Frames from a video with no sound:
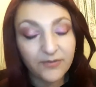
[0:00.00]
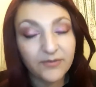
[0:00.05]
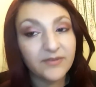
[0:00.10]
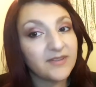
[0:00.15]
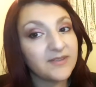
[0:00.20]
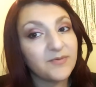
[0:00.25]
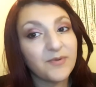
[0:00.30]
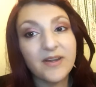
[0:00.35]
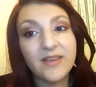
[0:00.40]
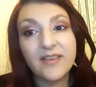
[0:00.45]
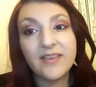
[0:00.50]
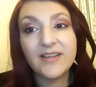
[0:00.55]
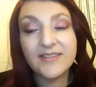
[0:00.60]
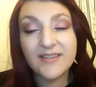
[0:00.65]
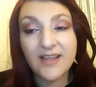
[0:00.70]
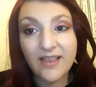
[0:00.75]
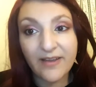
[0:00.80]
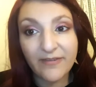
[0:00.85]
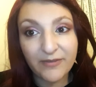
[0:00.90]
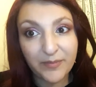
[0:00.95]
It's one of the things I
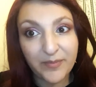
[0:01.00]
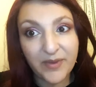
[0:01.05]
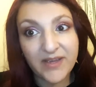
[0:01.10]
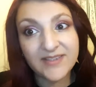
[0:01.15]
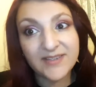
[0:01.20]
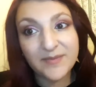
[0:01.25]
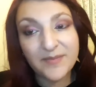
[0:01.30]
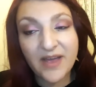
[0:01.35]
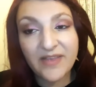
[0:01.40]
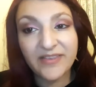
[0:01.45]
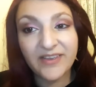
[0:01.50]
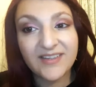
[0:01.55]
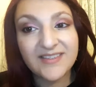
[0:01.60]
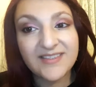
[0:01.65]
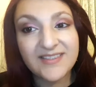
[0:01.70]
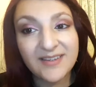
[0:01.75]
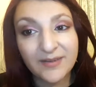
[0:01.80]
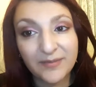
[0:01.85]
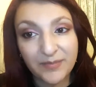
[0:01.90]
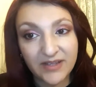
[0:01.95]
love the best about
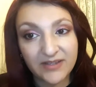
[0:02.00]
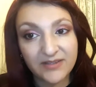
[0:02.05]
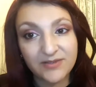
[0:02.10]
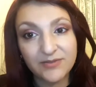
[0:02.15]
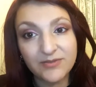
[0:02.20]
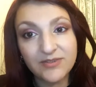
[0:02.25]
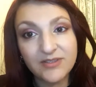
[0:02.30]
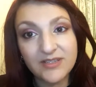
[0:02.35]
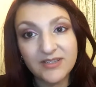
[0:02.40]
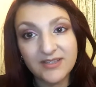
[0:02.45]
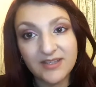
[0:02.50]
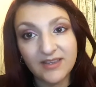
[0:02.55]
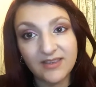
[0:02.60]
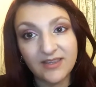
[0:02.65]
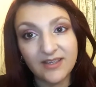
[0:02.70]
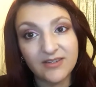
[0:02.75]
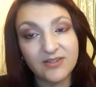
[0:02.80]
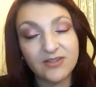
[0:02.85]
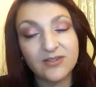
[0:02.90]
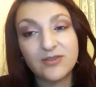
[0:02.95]
these pencils is that
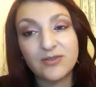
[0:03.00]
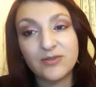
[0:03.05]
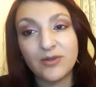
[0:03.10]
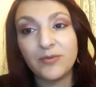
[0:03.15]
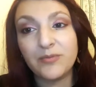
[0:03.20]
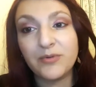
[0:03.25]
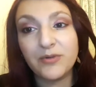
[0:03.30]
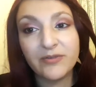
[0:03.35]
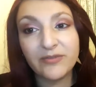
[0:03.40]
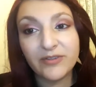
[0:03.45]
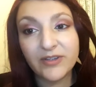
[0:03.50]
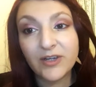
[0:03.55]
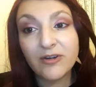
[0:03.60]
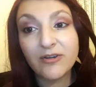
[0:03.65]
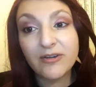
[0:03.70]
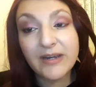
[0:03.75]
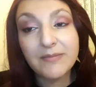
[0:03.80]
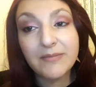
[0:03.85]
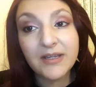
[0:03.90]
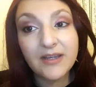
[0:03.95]
they're just so beautifully
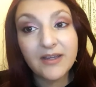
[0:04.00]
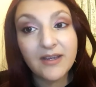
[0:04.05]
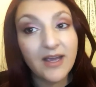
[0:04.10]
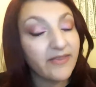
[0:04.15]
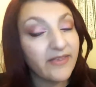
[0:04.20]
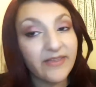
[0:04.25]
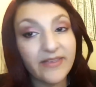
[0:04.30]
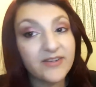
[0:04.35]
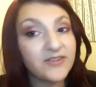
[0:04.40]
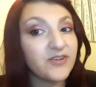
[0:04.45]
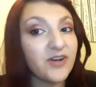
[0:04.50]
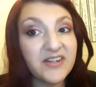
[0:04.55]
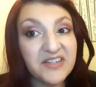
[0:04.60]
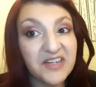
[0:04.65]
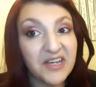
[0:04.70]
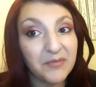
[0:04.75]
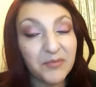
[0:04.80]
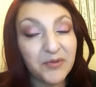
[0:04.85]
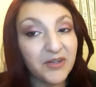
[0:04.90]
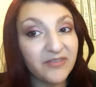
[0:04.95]
creamy and then they dry
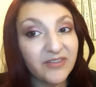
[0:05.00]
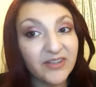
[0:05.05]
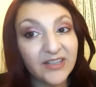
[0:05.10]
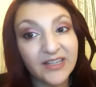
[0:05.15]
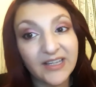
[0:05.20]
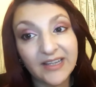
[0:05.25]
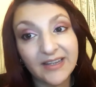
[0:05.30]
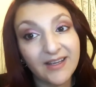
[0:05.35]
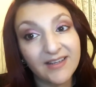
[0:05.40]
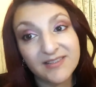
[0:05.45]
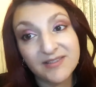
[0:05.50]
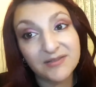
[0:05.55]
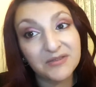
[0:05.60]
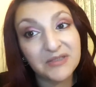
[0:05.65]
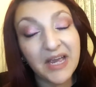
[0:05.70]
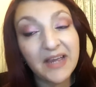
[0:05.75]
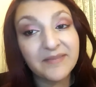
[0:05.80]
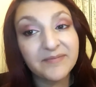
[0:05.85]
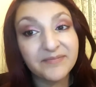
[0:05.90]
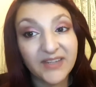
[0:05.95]
down perfectly and last all
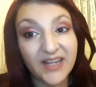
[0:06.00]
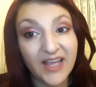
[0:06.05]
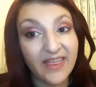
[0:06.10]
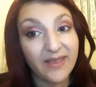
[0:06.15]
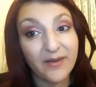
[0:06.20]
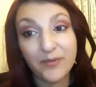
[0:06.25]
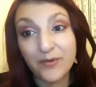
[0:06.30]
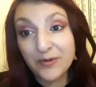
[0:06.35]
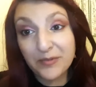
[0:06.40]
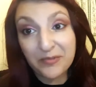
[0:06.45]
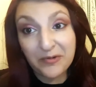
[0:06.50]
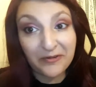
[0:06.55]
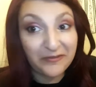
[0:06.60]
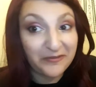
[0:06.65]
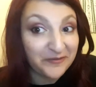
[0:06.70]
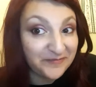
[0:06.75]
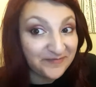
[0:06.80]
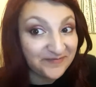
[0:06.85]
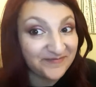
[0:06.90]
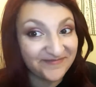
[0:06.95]
day and they're waterproof.
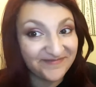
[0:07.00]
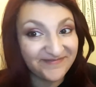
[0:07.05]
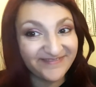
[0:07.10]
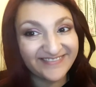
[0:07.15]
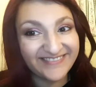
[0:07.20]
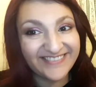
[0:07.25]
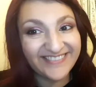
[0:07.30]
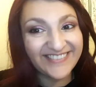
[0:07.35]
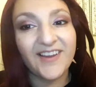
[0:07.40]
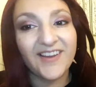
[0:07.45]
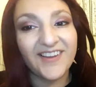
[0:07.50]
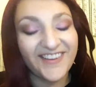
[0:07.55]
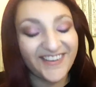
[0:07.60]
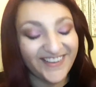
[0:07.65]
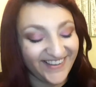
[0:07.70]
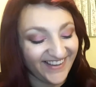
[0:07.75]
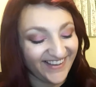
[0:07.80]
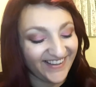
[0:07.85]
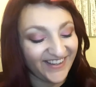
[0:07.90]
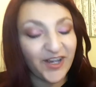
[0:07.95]

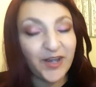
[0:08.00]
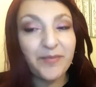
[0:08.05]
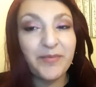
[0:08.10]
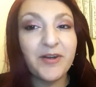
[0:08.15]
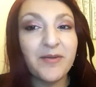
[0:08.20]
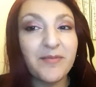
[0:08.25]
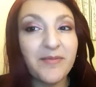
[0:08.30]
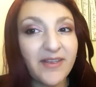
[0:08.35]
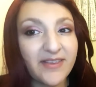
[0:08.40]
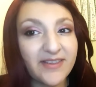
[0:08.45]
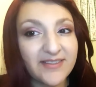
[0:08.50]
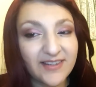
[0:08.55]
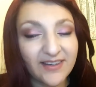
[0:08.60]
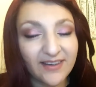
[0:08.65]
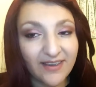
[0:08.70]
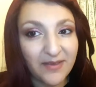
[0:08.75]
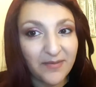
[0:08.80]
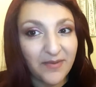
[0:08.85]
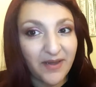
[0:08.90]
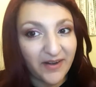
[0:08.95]
Okay, hope you don't mind the singing
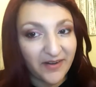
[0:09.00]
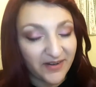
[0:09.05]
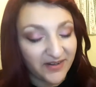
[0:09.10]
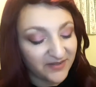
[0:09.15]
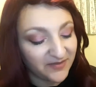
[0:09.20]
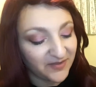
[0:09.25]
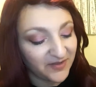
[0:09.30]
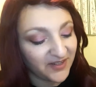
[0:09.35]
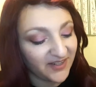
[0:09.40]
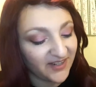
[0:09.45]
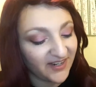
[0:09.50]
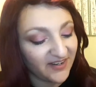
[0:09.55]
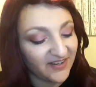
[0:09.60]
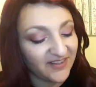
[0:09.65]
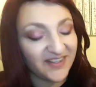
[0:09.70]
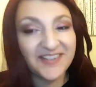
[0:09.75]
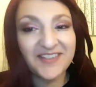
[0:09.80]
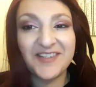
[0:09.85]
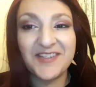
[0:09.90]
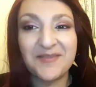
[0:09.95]
in the background if you can hear it.
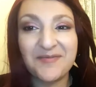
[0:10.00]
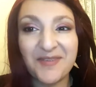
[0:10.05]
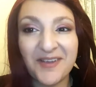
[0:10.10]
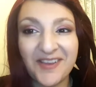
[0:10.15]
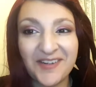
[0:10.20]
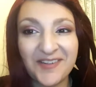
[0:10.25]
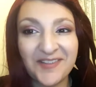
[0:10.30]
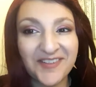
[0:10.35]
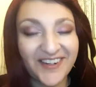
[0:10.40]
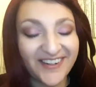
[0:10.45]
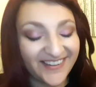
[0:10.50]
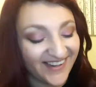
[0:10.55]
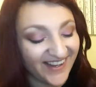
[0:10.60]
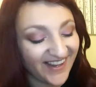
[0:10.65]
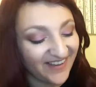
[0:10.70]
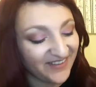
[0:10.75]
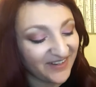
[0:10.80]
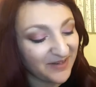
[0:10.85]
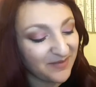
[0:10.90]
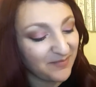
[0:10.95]
That's just my little one
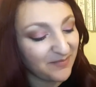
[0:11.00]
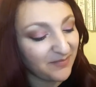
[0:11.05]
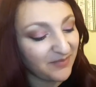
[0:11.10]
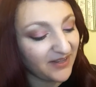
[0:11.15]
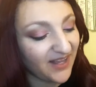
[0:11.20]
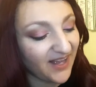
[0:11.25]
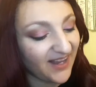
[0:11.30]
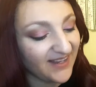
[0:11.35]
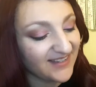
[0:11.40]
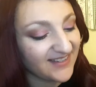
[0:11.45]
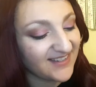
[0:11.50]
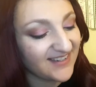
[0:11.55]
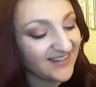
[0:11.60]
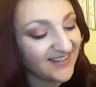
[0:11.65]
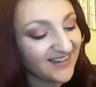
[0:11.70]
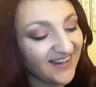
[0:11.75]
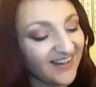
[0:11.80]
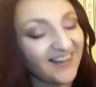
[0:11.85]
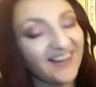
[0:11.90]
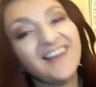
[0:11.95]
having a blast.
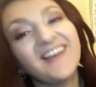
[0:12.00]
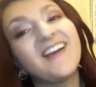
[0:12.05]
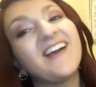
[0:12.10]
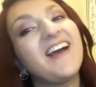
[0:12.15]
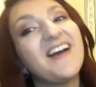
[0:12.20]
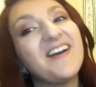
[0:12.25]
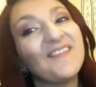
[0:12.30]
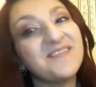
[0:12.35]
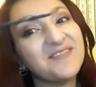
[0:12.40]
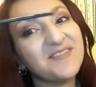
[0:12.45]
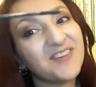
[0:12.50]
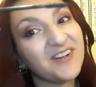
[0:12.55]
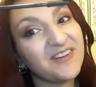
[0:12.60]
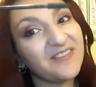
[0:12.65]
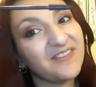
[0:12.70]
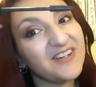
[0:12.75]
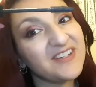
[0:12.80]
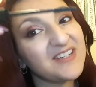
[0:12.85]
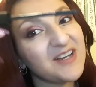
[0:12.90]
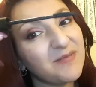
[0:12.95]
Um, I'm going to
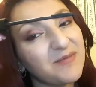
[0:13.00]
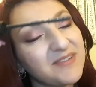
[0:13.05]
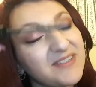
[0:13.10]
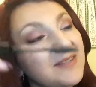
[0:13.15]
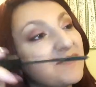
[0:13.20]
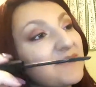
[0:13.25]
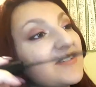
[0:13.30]
finish up with some